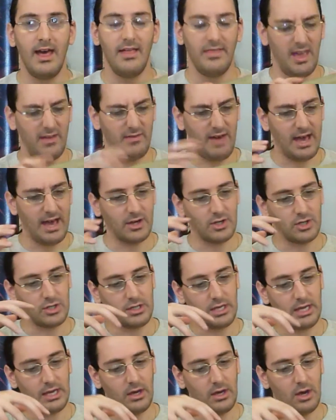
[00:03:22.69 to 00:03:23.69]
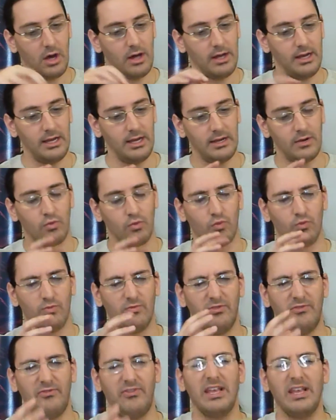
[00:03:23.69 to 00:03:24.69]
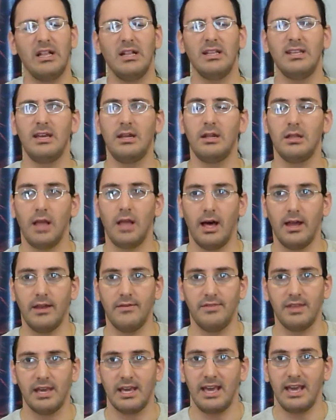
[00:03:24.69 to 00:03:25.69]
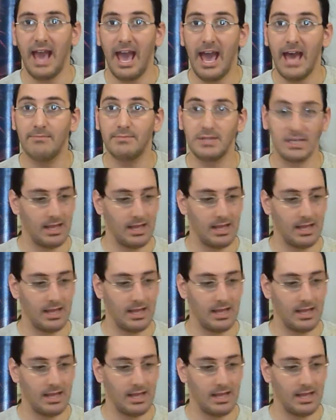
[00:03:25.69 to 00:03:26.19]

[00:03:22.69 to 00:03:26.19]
they've actually gone in and filled in a lot of the gaps.